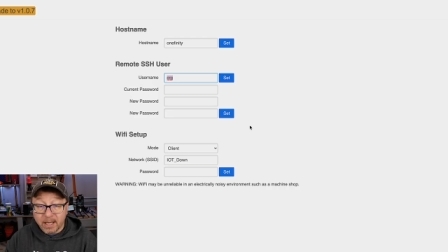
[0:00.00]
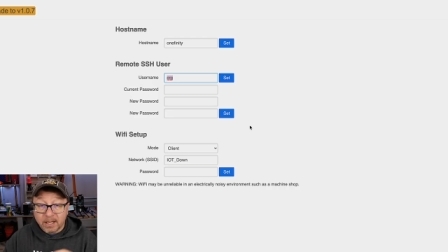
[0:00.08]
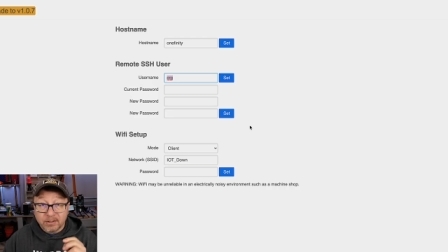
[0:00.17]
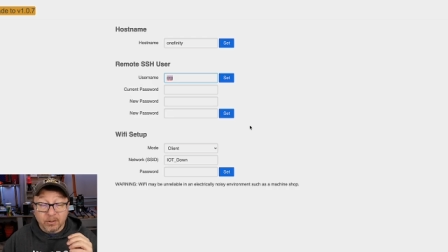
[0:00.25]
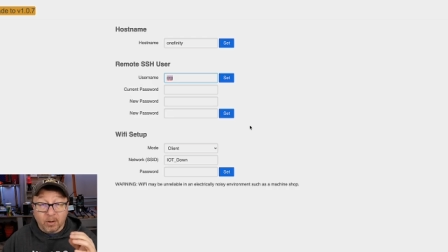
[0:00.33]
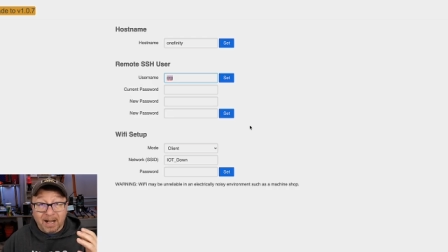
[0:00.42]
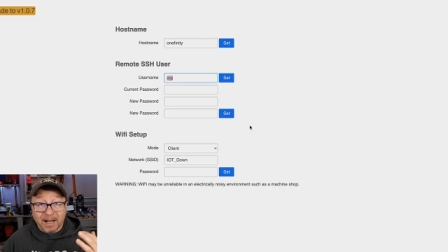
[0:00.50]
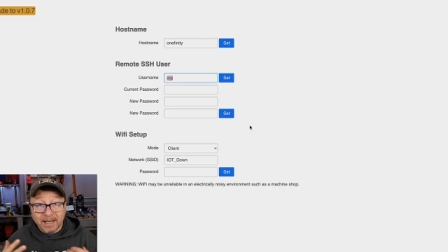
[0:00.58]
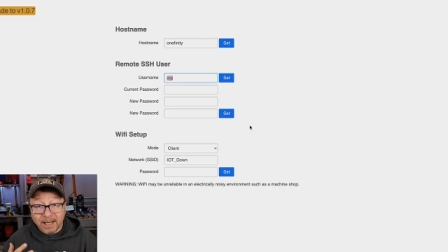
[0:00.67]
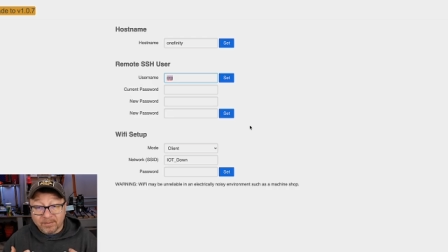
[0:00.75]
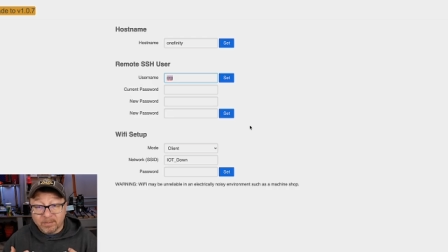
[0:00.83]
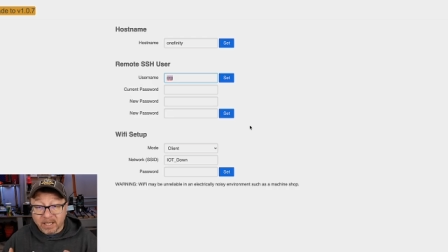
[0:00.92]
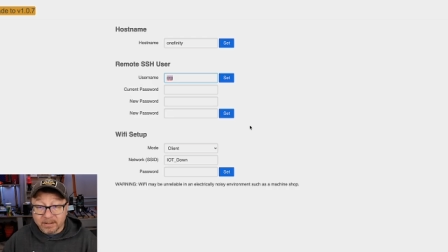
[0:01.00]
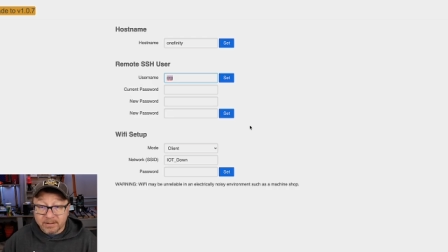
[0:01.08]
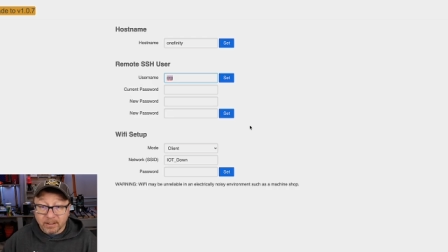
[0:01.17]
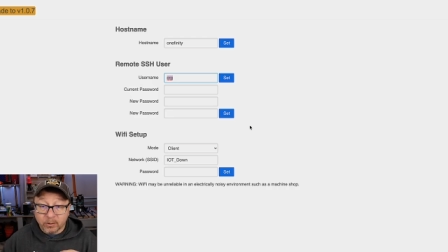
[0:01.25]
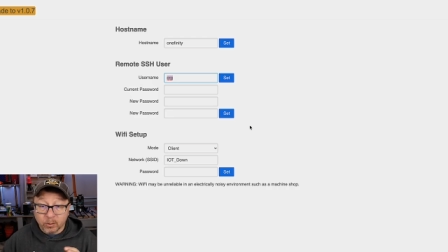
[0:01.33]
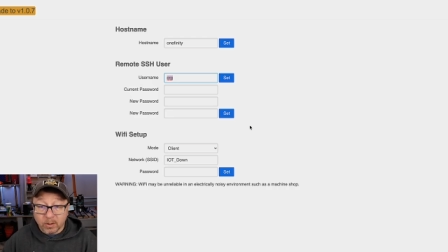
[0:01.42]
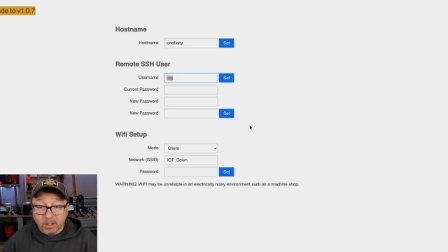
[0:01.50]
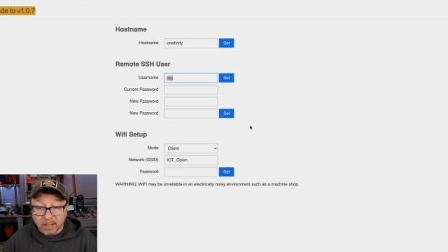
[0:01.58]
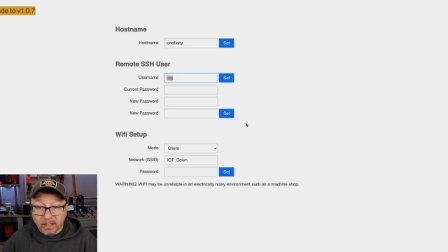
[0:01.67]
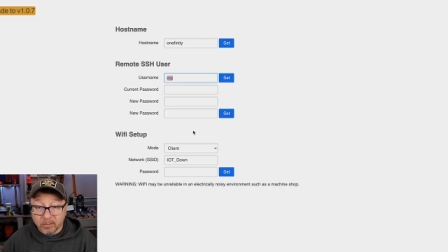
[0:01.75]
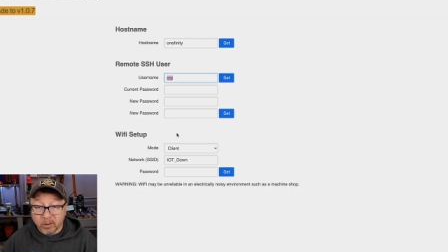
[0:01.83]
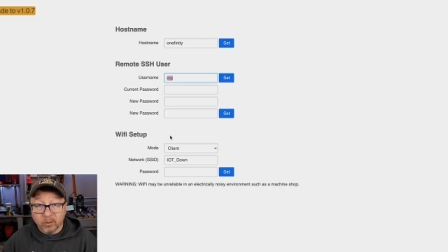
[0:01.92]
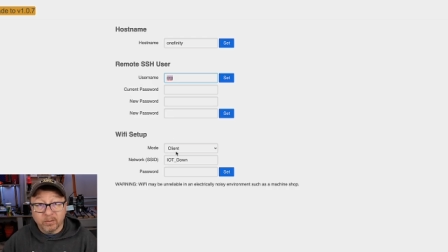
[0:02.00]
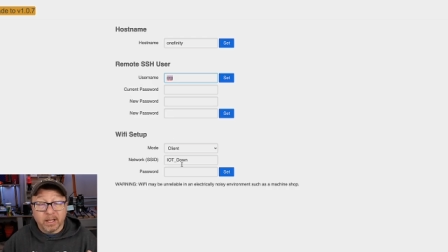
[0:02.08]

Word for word: So I have mine set to client mode.